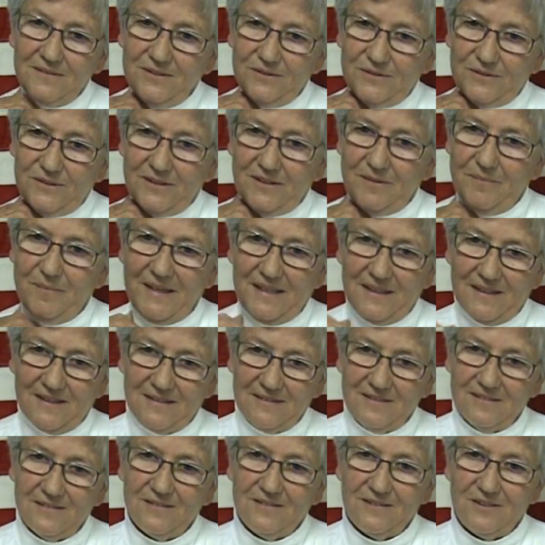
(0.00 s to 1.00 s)
union
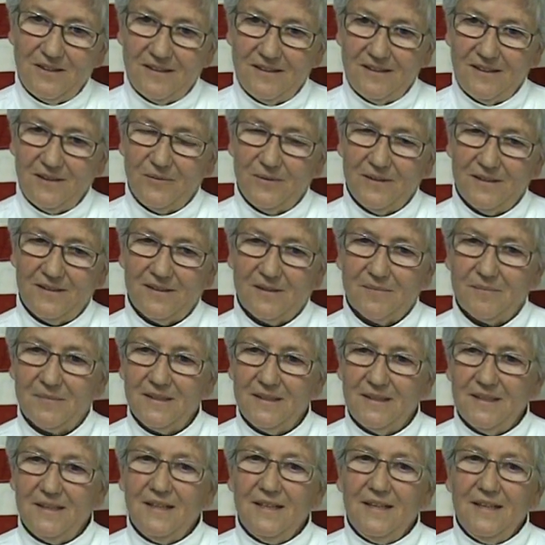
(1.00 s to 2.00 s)
man talking with him,
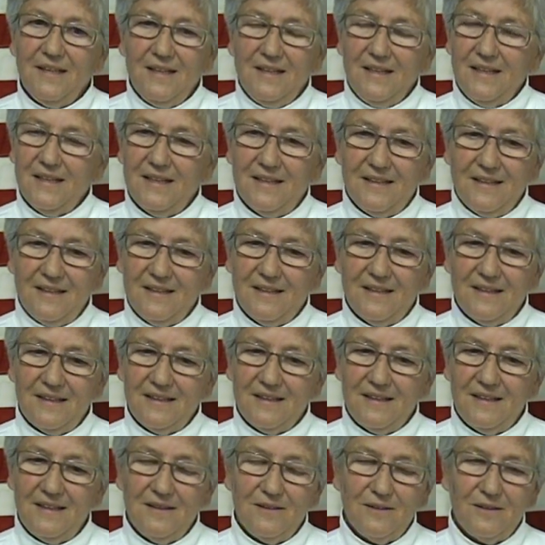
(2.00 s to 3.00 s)
and he,
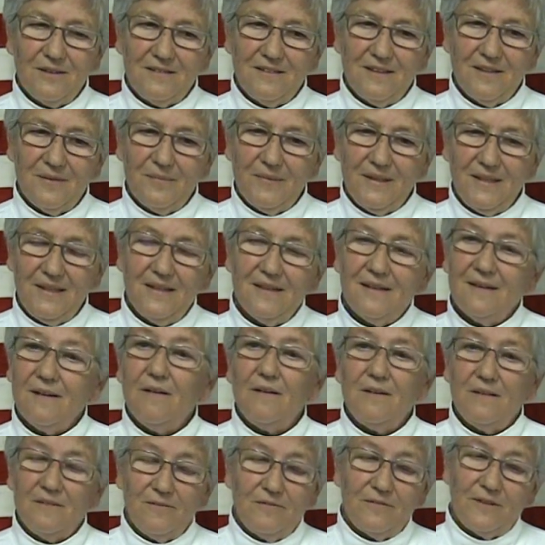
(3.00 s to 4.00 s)
and he looked at me, and
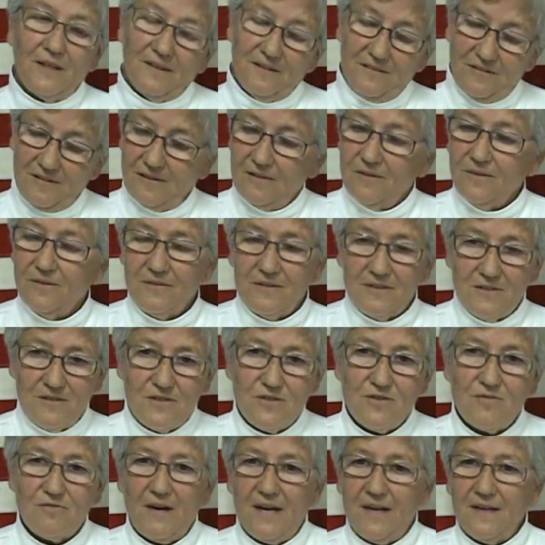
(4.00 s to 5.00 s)
uh, and Fraga said, "Oh,
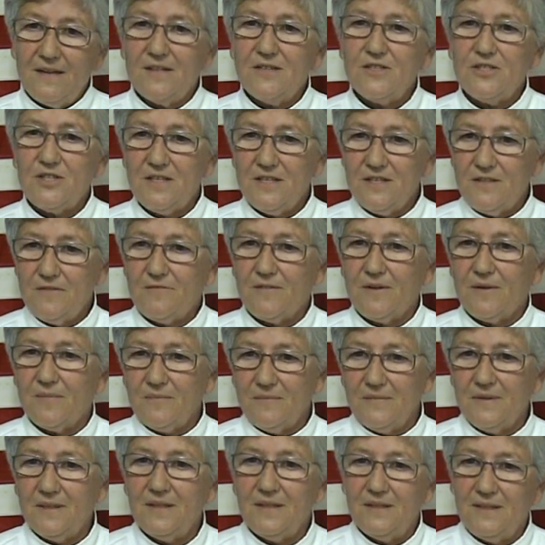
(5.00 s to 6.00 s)
this is Rena. She's
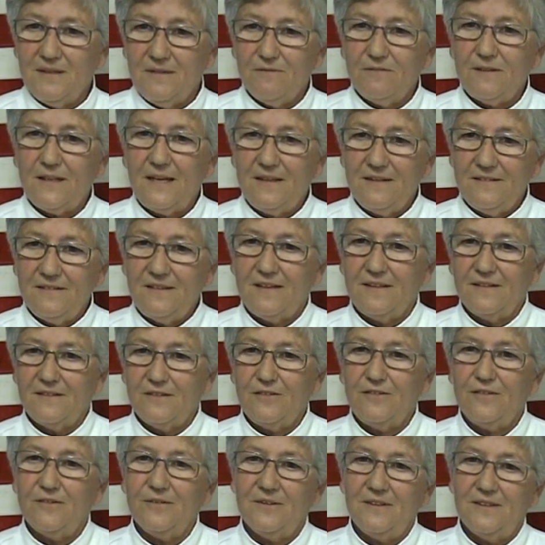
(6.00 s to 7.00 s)
from the flight
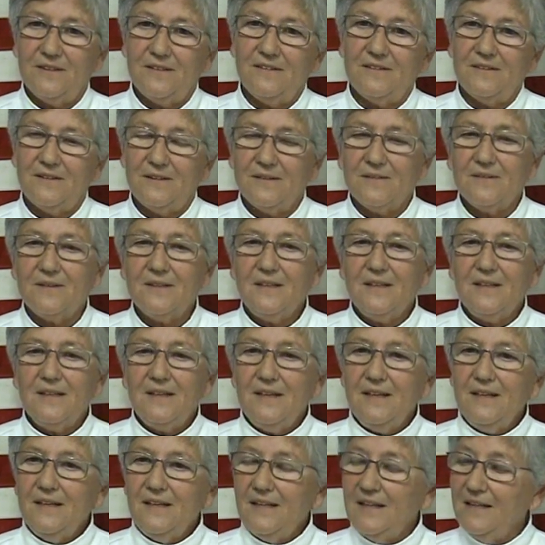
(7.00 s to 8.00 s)
attendants union, you know,"
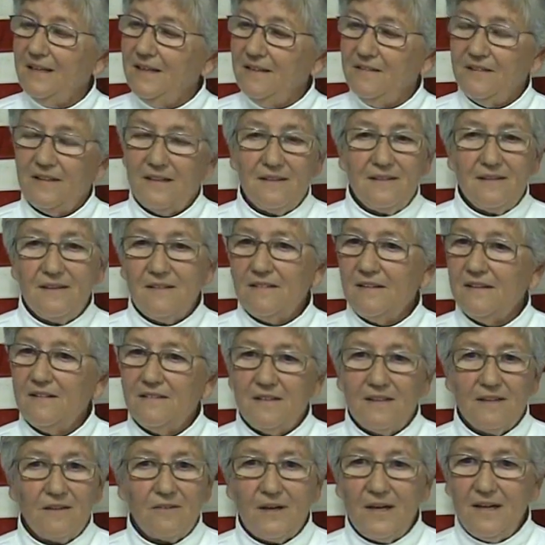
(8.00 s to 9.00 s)
and he said, "This
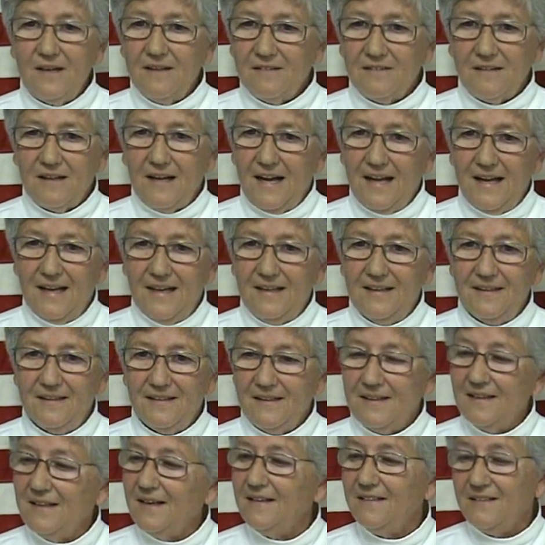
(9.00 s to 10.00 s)
is the greatest guy,"
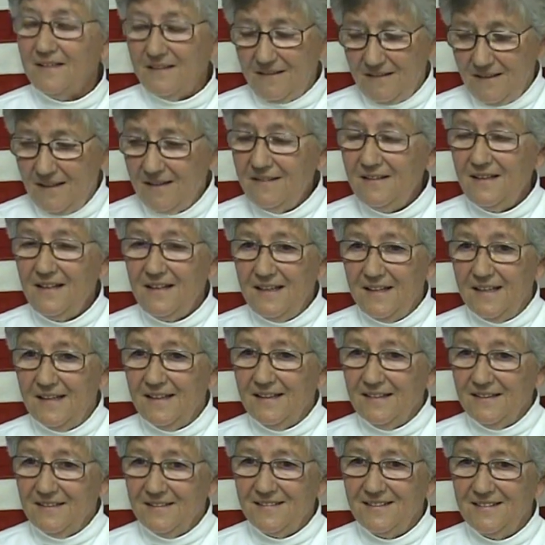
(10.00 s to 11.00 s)
and I said, "Yes, he
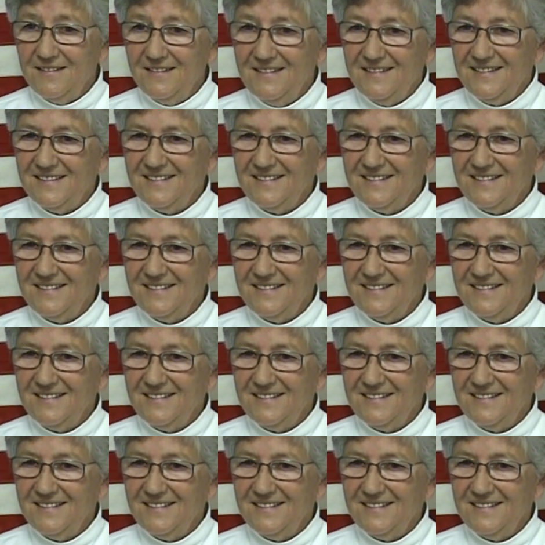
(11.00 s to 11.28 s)
is.